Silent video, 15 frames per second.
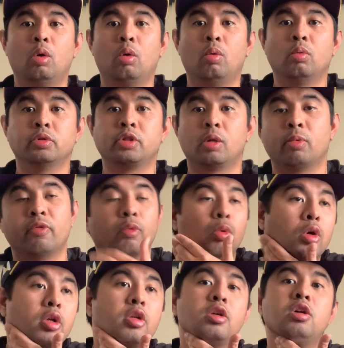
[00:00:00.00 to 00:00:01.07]
What's up,
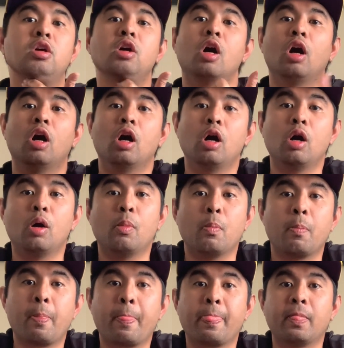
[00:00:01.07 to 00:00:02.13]
everyone?
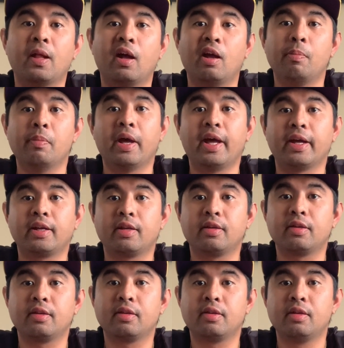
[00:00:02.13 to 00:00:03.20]
I'm back.
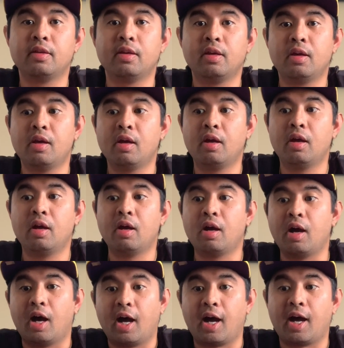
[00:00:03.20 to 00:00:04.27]

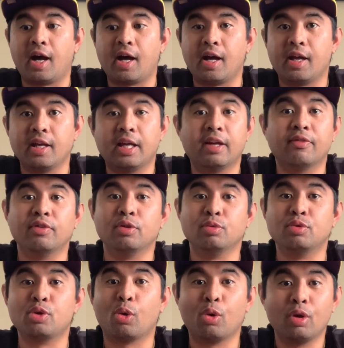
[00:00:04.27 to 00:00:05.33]
I have a new
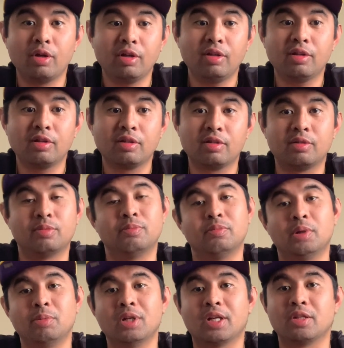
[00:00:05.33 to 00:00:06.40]
toy.
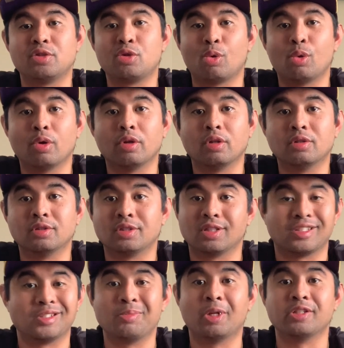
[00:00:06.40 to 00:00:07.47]
Maybe not a toy. It's an
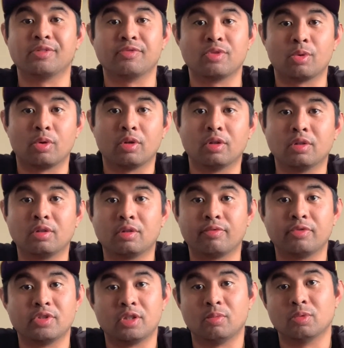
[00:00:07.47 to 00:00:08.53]
expensive toy.
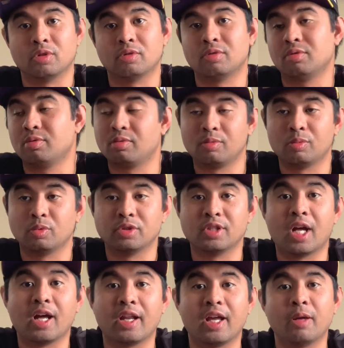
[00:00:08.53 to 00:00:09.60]
Fatima was
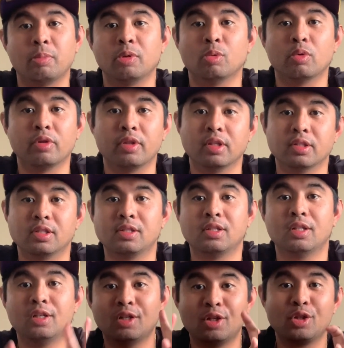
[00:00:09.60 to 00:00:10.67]
not happy with this
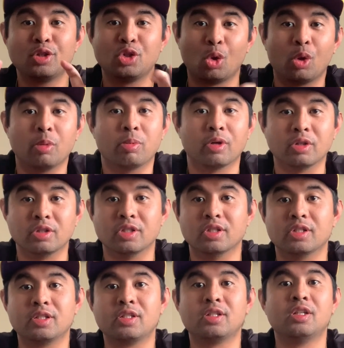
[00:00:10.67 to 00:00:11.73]
toy
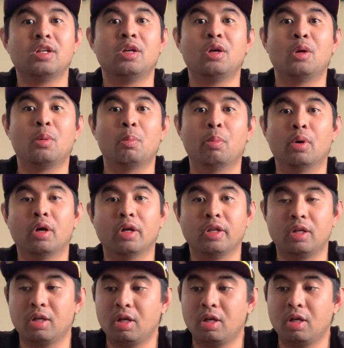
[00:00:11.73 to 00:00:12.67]
purchase. But